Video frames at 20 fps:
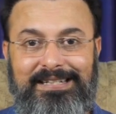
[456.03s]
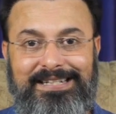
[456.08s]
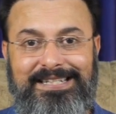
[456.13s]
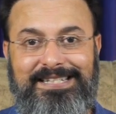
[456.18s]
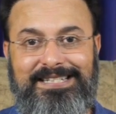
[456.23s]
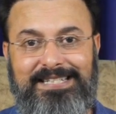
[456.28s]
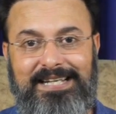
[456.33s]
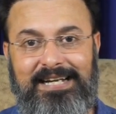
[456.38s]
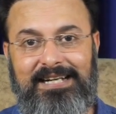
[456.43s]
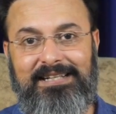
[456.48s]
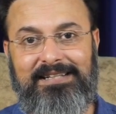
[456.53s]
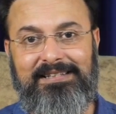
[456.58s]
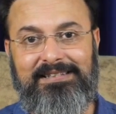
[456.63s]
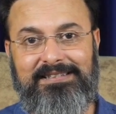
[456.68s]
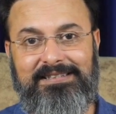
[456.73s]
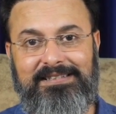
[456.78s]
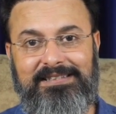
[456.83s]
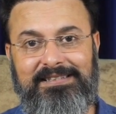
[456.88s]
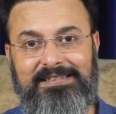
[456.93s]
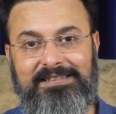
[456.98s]

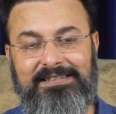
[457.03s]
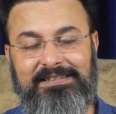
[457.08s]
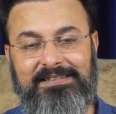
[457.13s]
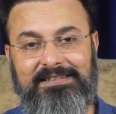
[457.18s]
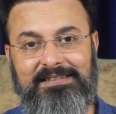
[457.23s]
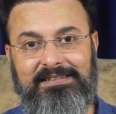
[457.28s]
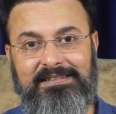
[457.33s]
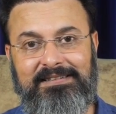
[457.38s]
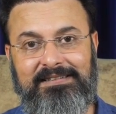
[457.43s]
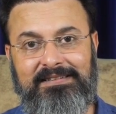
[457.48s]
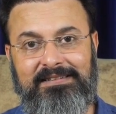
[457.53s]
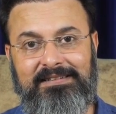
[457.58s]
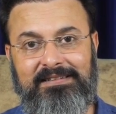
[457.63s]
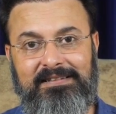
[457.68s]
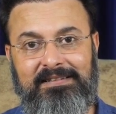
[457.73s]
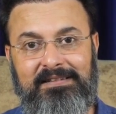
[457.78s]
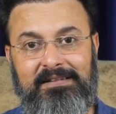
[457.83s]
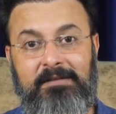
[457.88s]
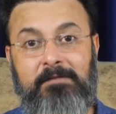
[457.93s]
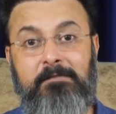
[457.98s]
desires,
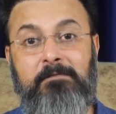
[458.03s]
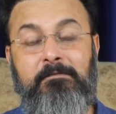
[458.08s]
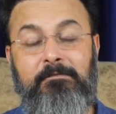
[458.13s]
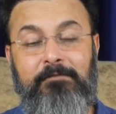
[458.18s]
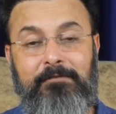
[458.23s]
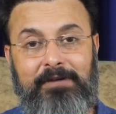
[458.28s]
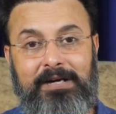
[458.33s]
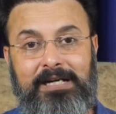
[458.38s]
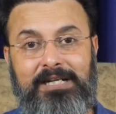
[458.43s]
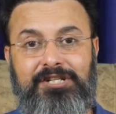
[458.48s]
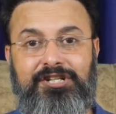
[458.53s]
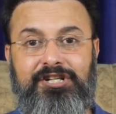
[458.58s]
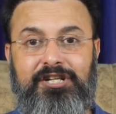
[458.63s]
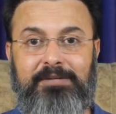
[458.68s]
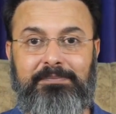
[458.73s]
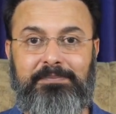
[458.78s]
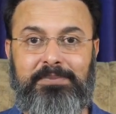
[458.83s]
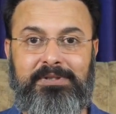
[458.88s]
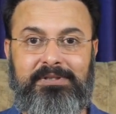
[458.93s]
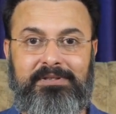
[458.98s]

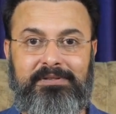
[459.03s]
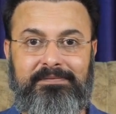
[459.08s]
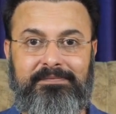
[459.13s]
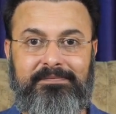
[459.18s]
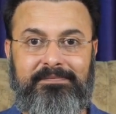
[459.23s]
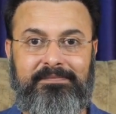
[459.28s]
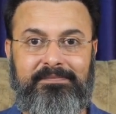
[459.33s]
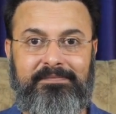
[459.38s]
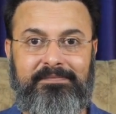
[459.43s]
friendships,